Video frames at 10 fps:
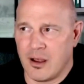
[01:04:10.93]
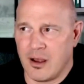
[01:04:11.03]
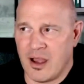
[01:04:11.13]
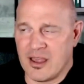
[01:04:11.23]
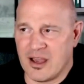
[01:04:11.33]

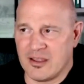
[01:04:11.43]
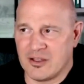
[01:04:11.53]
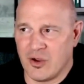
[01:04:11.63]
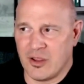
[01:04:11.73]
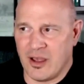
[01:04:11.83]

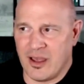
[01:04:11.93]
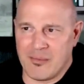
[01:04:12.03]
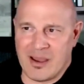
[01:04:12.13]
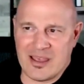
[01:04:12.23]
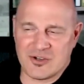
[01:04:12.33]
I
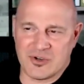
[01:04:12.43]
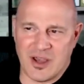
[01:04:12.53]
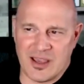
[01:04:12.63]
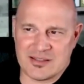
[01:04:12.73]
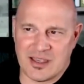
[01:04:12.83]
might
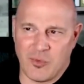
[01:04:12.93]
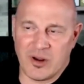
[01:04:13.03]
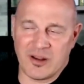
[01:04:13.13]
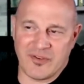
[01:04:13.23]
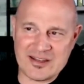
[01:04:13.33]
introduce, I say,
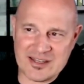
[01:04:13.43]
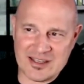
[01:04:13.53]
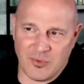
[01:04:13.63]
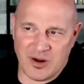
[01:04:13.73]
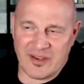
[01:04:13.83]
what if
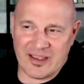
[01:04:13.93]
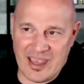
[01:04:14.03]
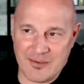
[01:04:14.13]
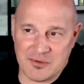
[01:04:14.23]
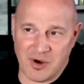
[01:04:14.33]
I
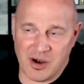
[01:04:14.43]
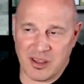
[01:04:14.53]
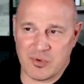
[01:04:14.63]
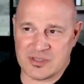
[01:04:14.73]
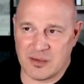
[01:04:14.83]
came to
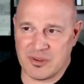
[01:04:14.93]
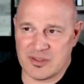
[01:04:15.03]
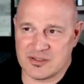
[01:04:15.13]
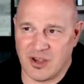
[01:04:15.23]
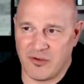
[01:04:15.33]
market with something
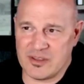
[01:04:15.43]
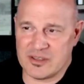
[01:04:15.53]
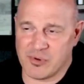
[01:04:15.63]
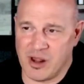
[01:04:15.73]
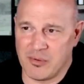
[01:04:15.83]
to solve
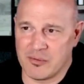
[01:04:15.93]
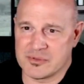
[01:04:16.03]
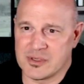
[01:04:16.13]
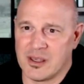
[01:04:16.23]
these problems?